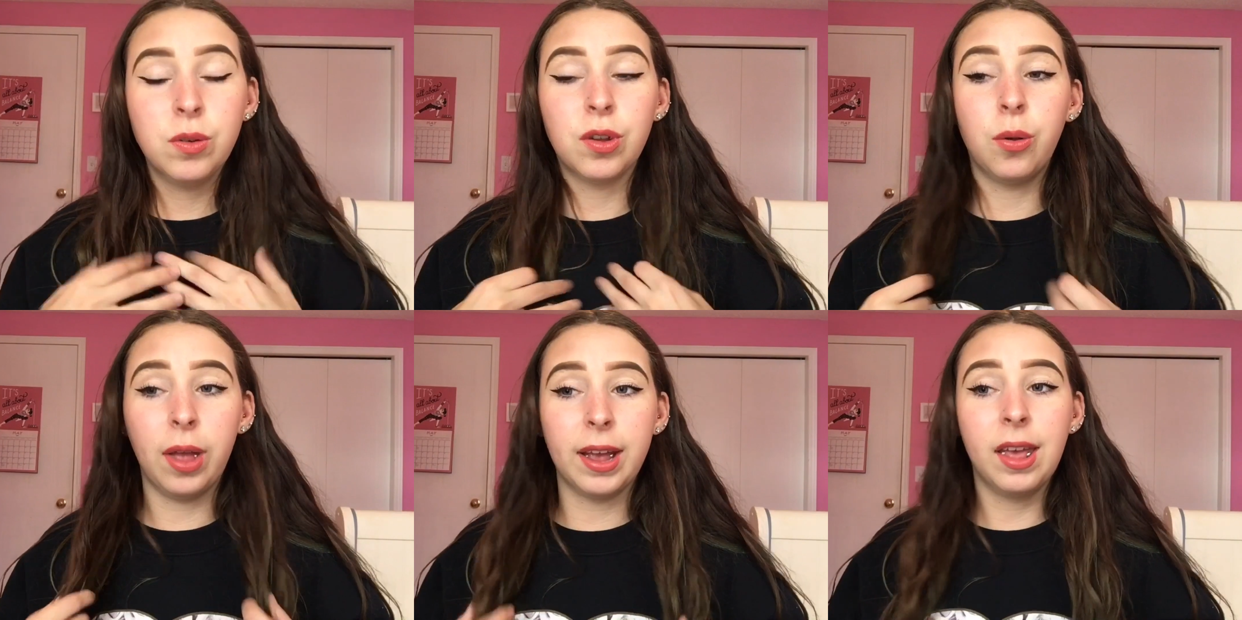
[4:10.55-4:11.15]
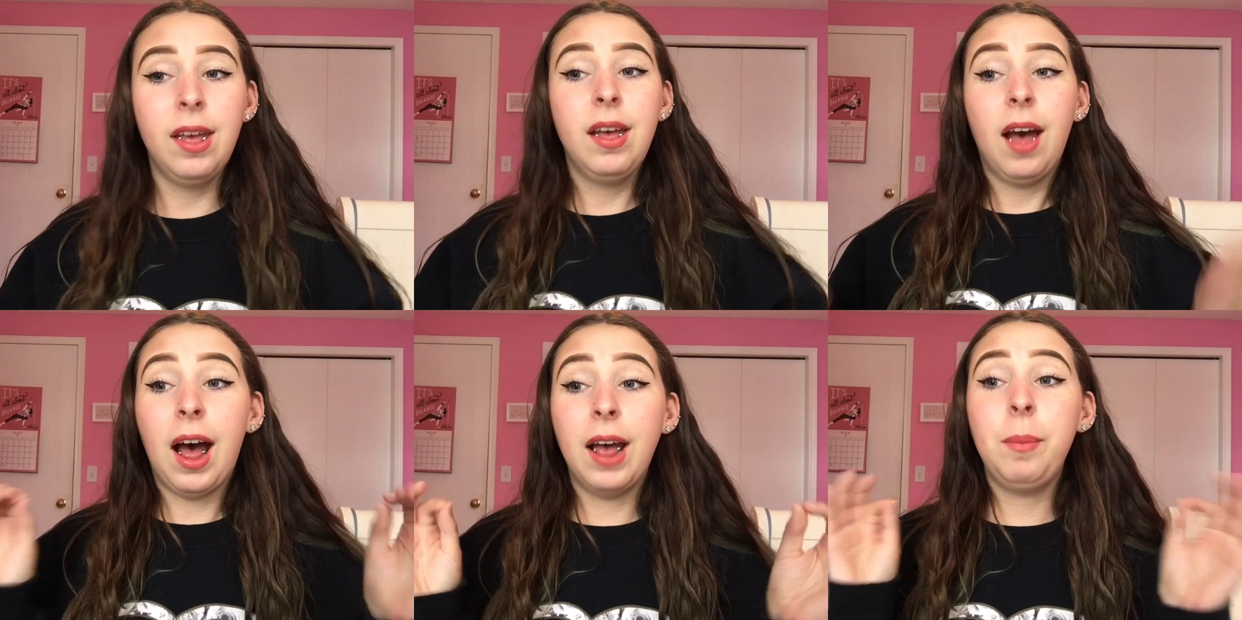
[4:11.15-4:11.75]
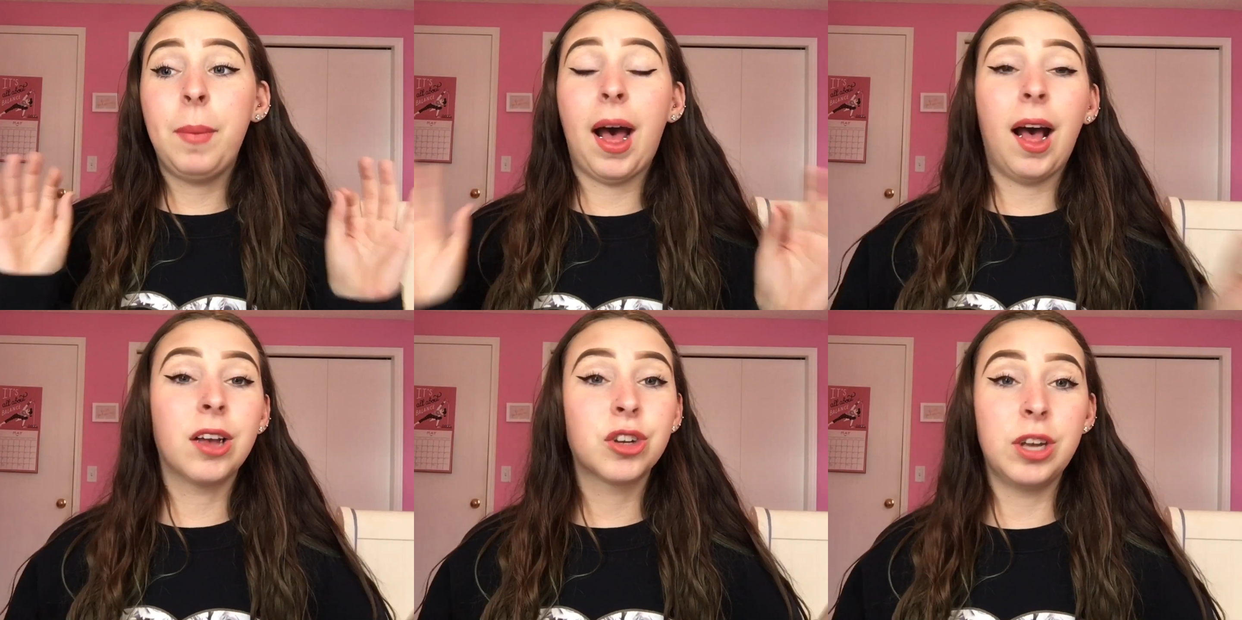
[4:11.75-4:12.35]
So like, I'm
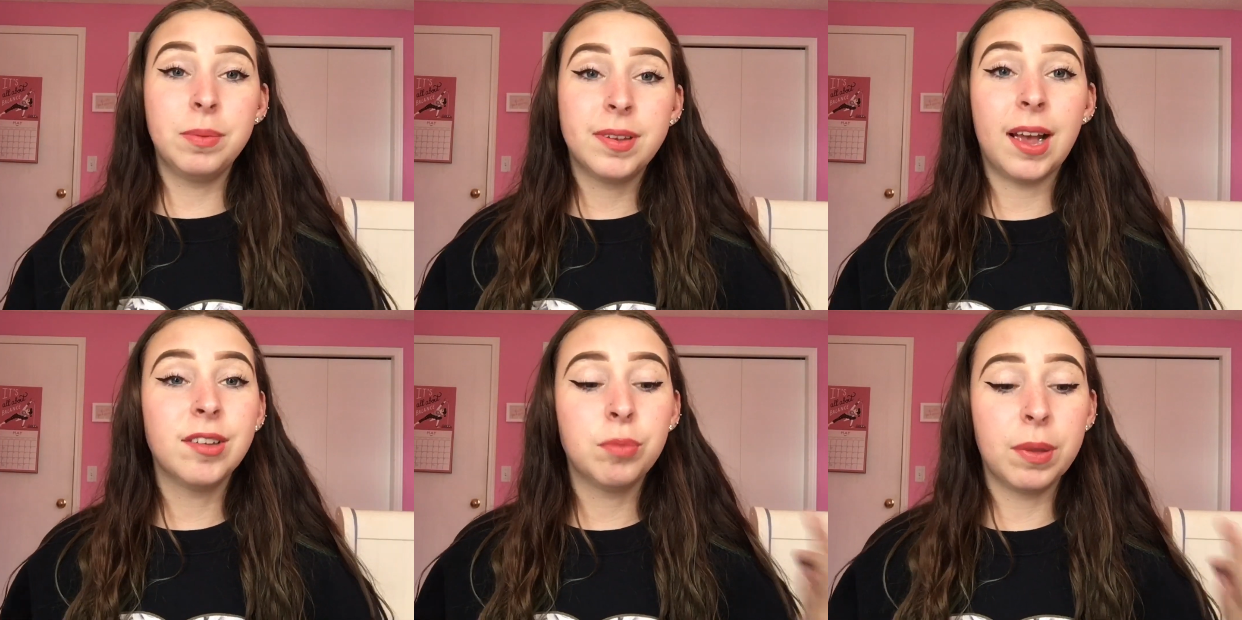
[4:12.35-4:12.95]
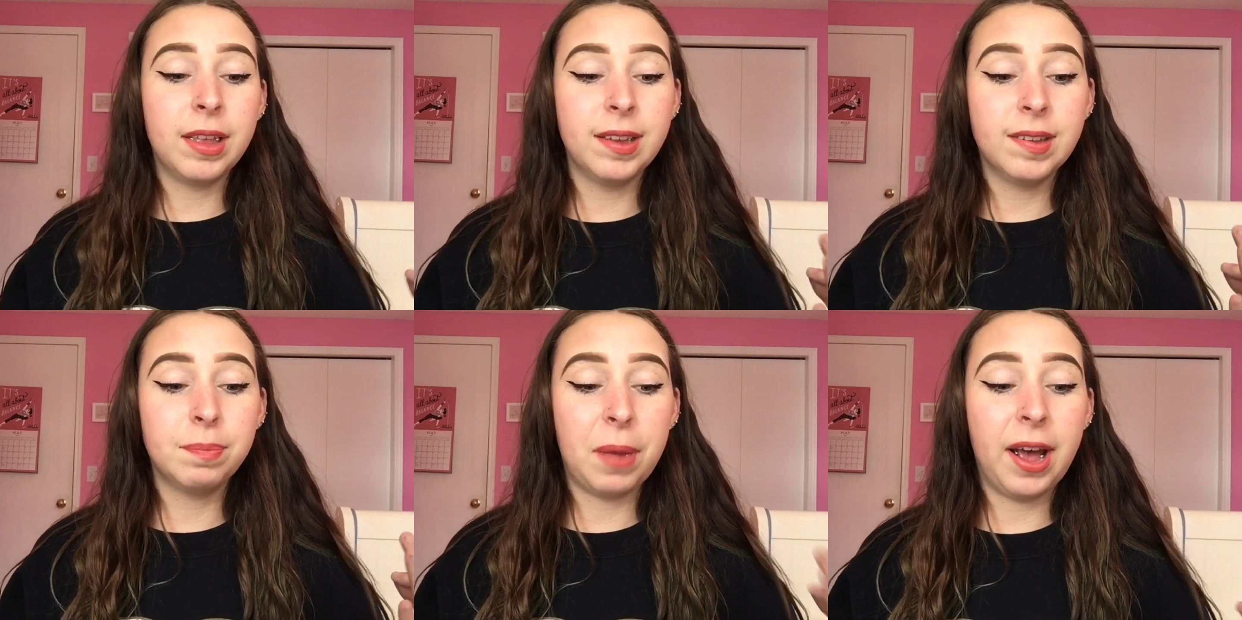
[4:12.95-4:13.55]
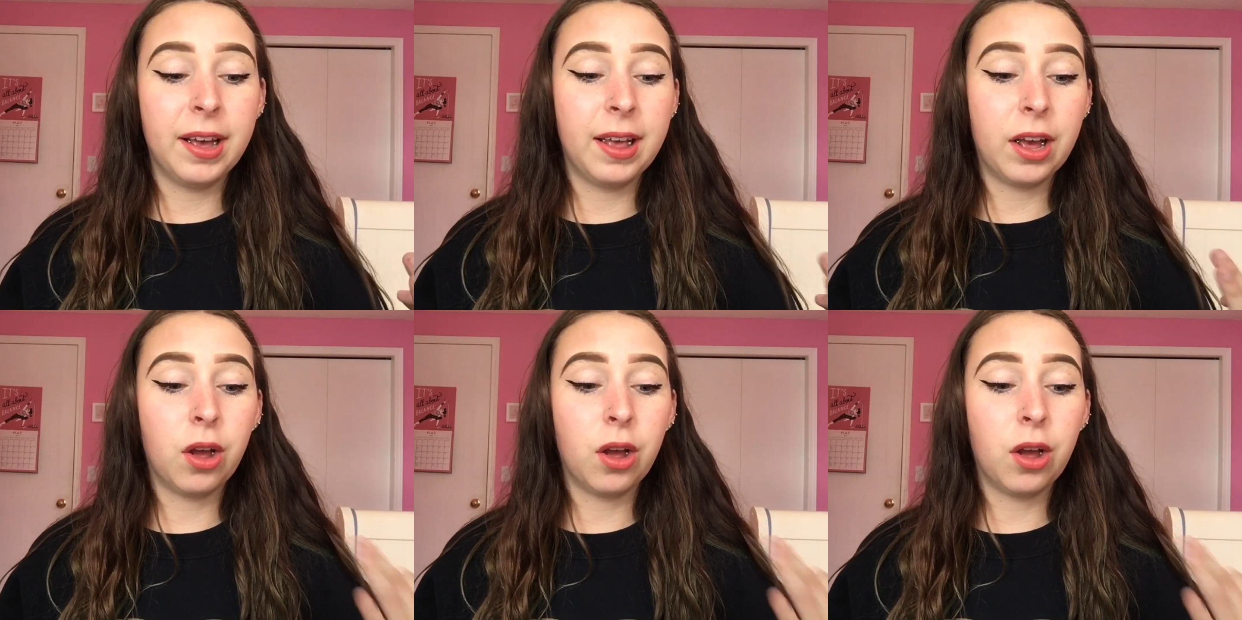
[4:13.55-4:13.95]
actually obsessed with this bag that I